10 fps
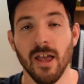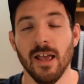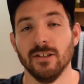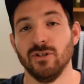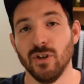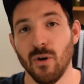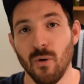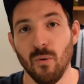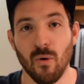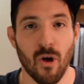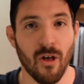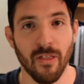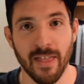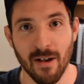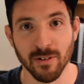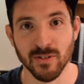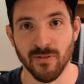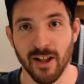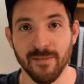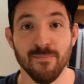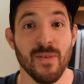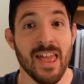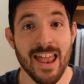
So all that was fun.